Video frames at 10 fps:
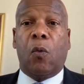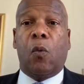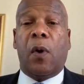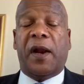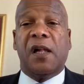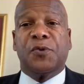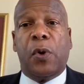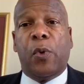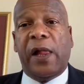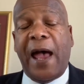what else
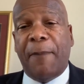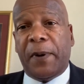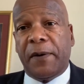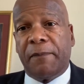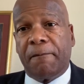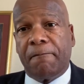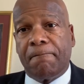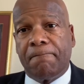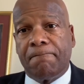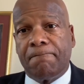will happen?
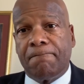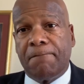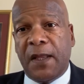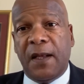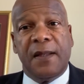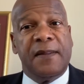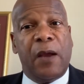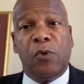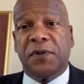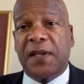They
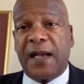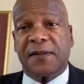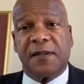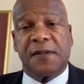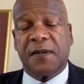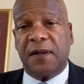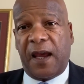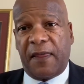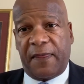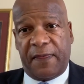will tax us to
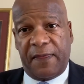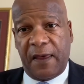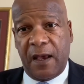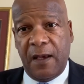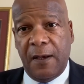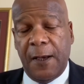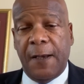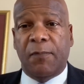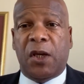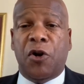death.
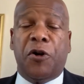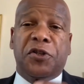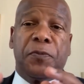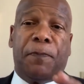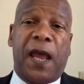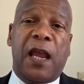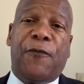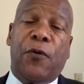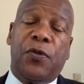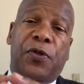In order to pay
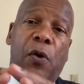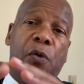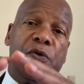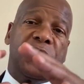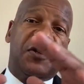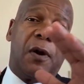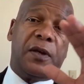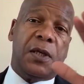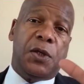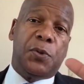for those
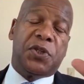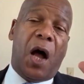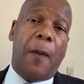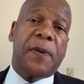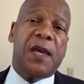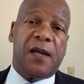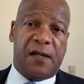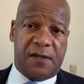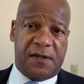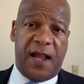
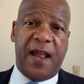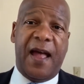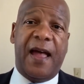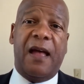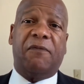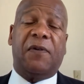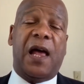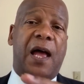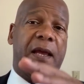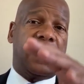utopias they have,
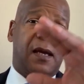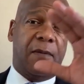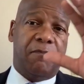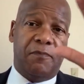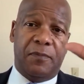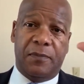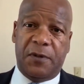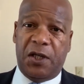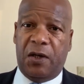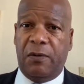like,
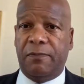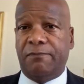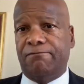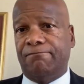you know,